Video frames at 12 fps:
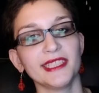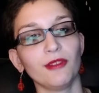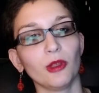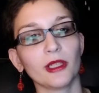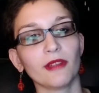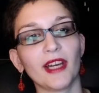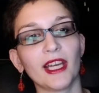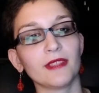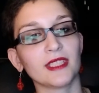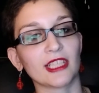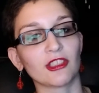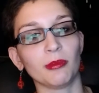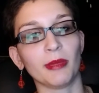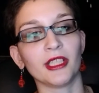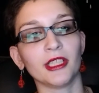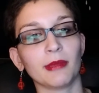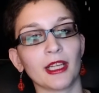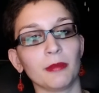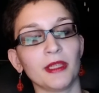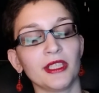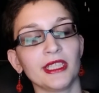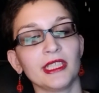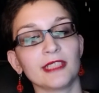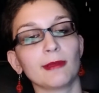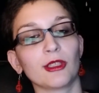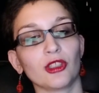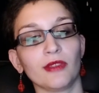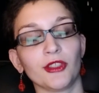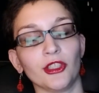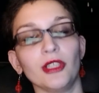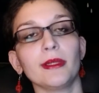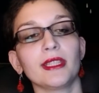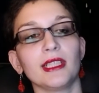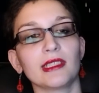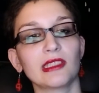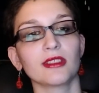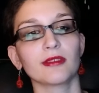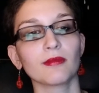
4 or 5 is actually better, in my opinion, especially if you're new at this.